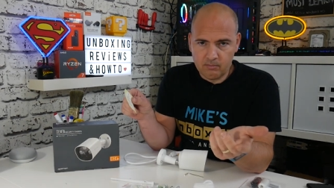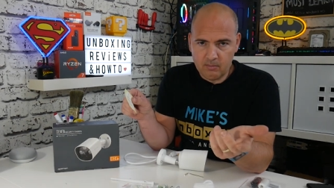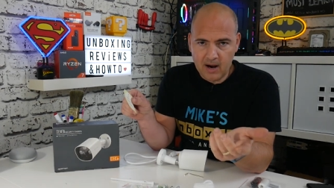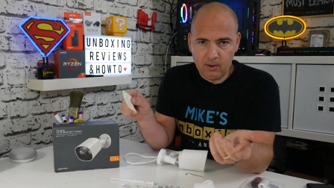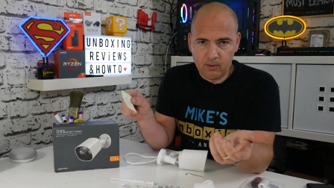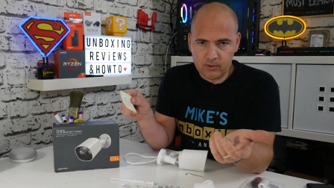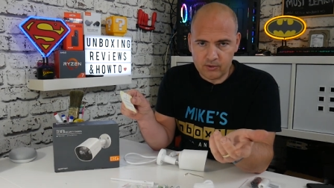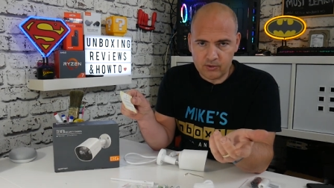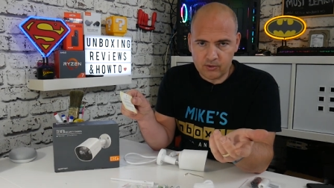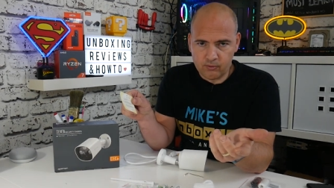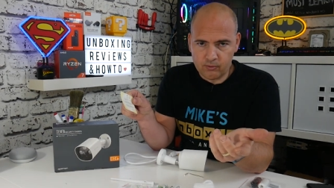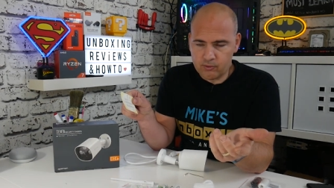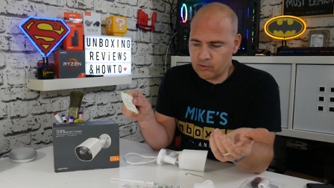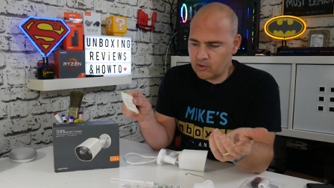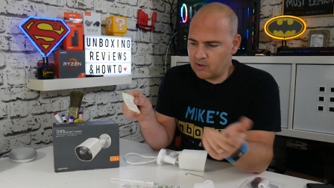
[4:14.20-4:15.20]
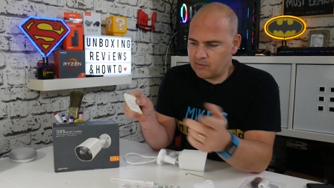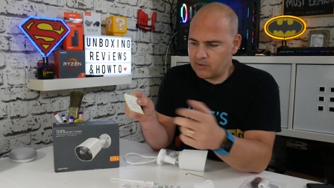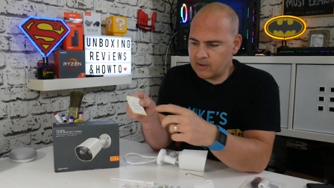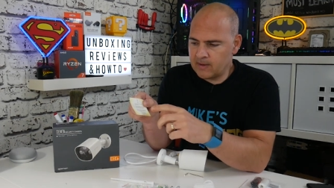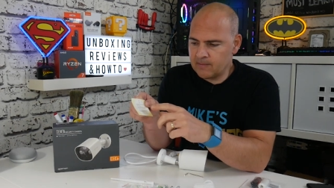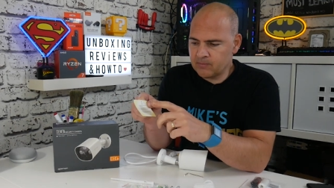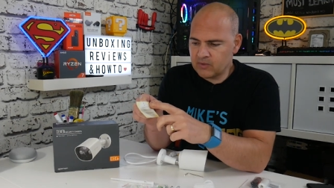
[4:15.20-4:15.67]
powered
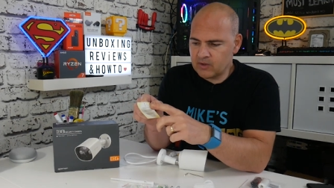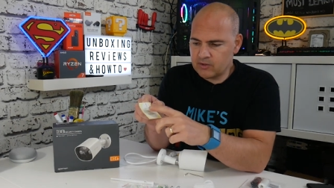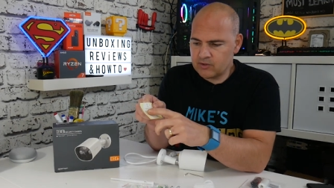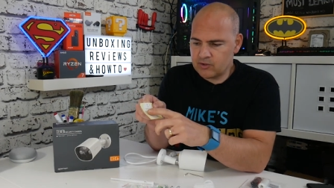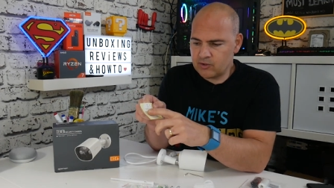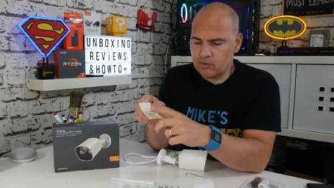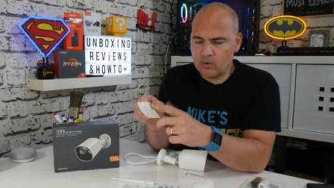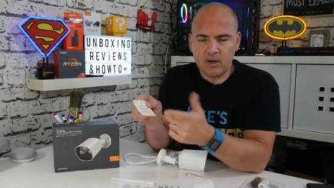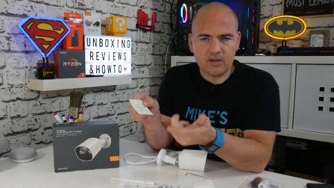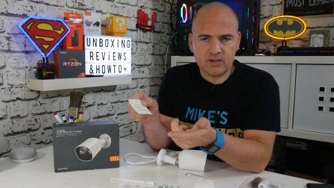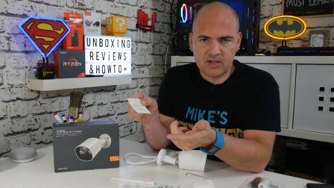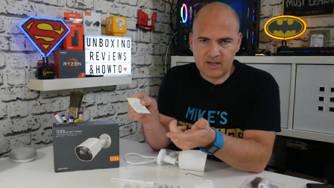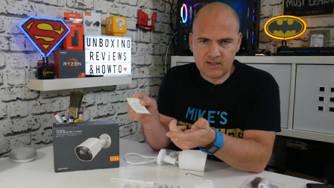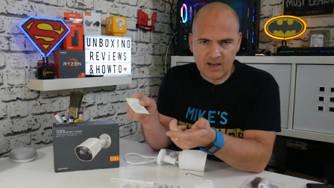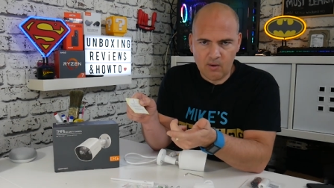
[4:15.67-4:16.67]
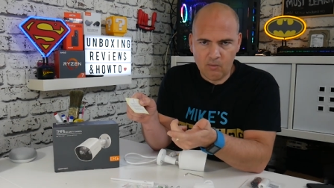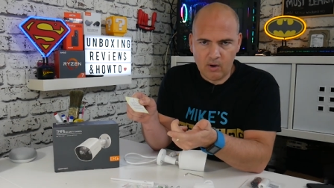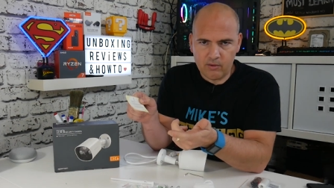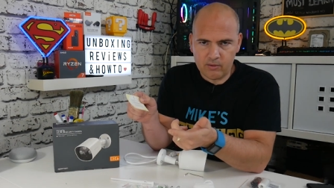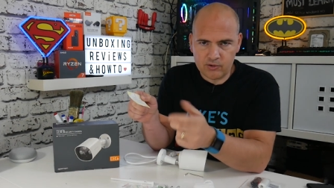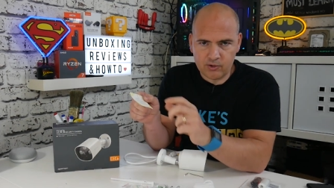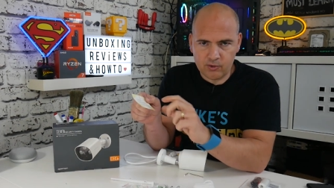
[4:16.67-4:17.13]
screwdriver to uh, set out
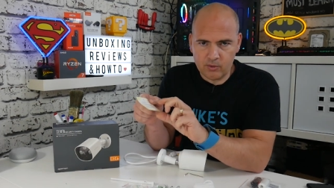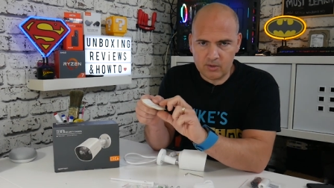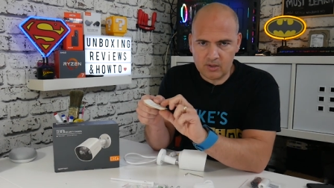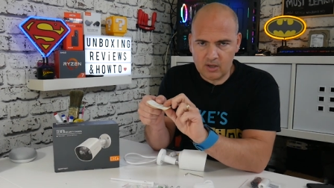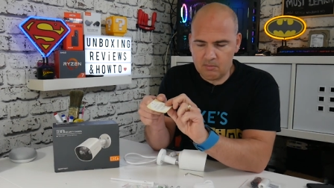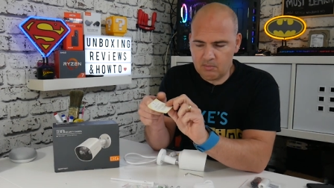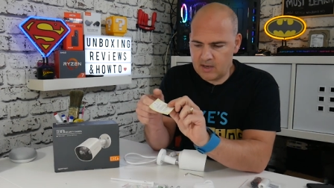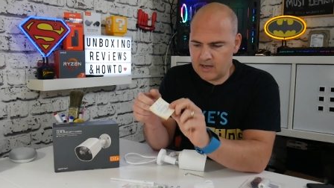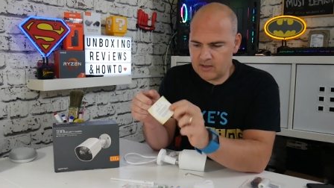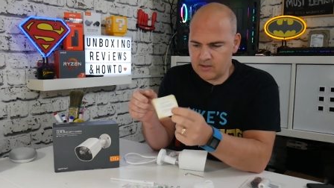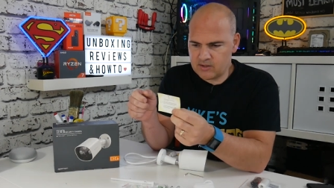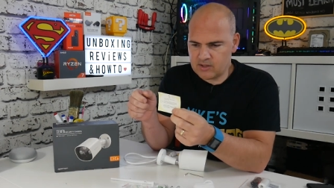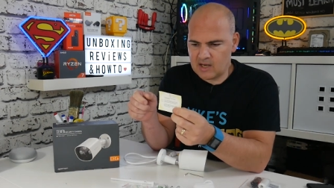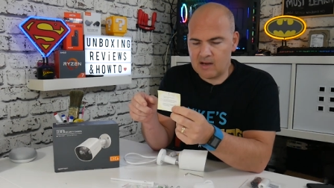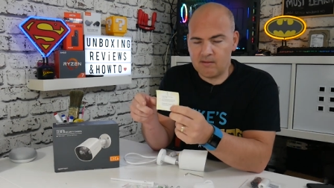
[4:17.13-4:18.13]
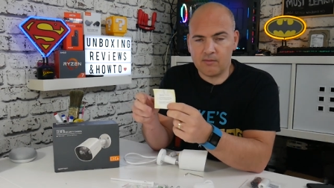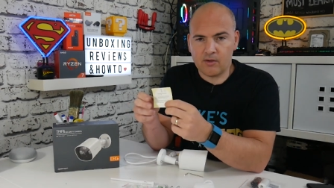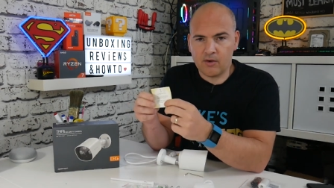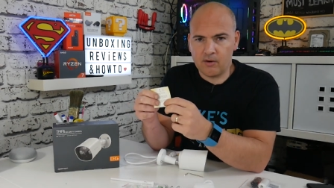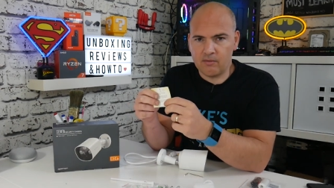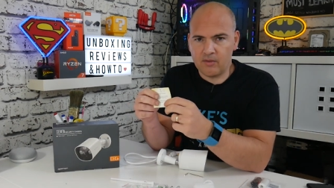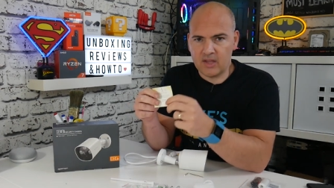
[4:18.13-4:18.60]
where the screw's going to be to save the
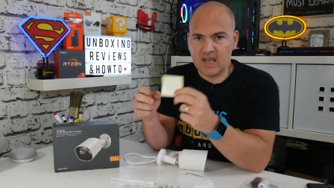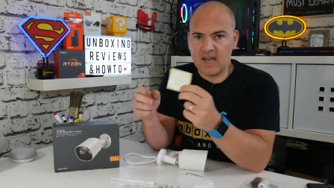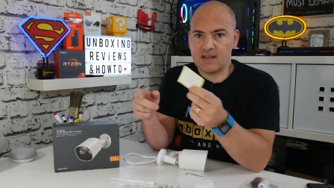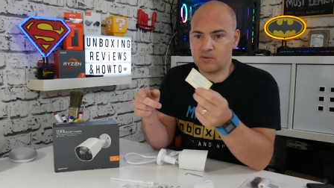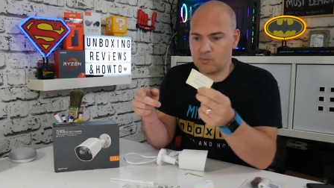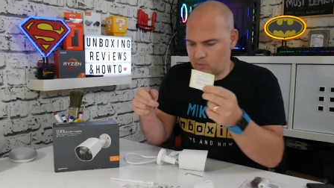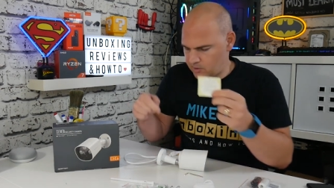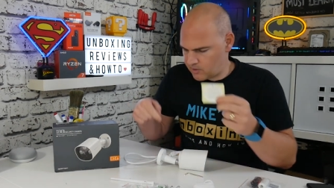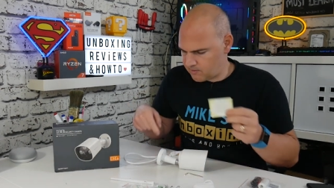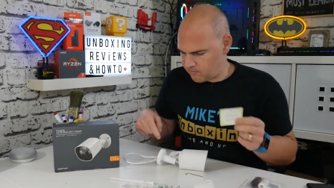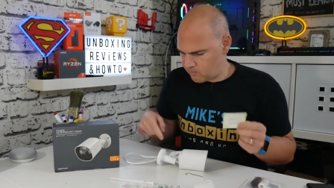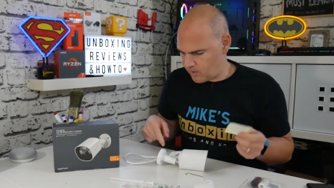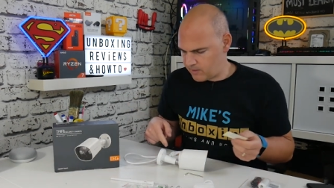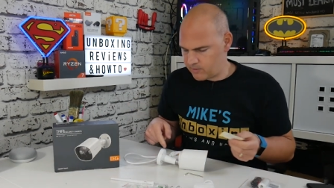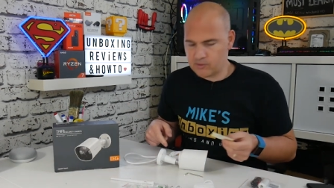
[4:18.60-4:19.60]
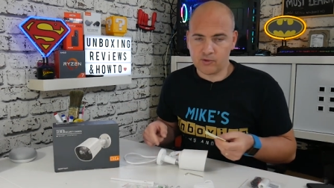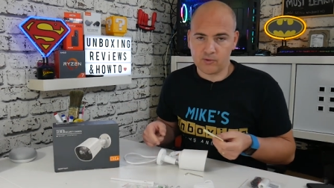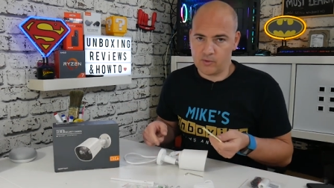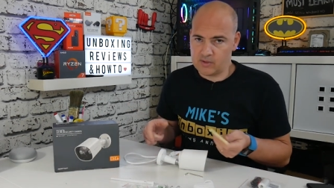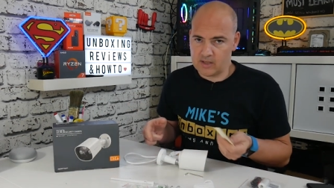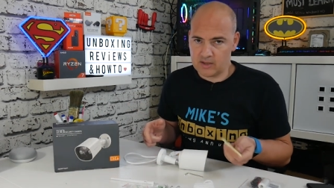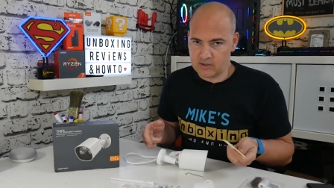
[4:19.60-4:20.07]
kind of the guesswork of where the
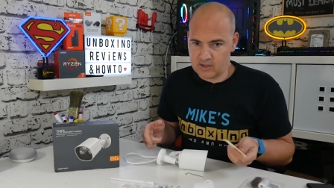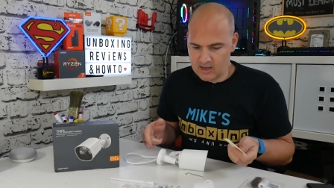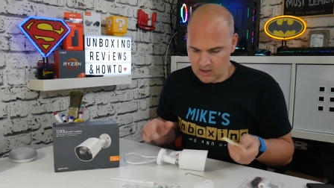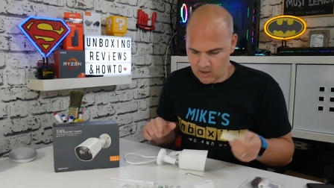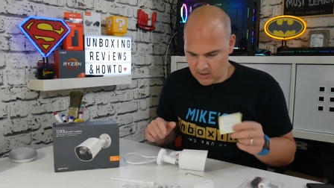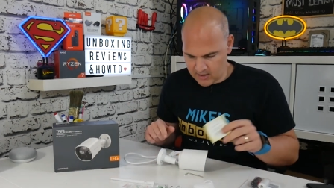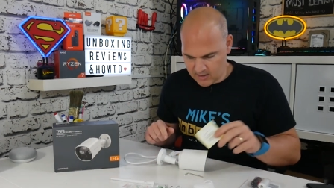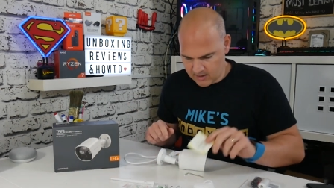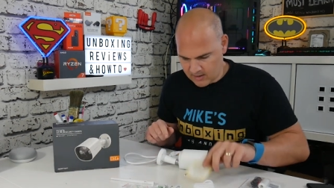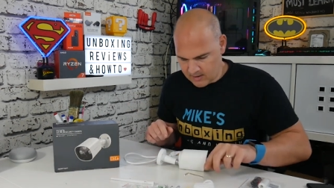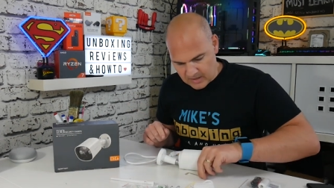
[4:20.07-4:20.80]
screws actually lie.